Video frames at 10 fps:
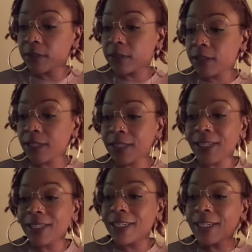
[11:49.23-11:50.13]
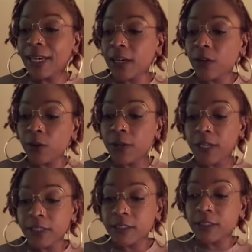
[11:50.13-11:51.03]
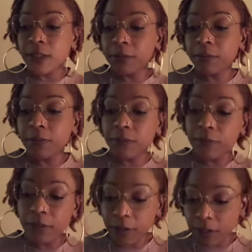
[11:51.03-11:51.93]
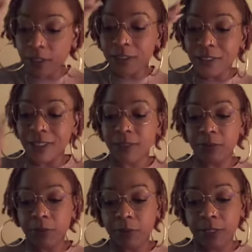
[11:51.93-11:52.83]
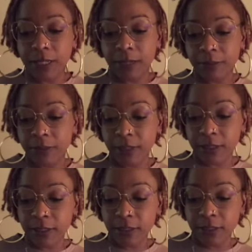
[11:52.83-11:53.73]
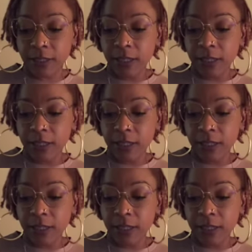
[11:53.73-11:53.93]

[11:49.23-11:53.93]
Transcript: They they did not go against their their good judgment when it came to this.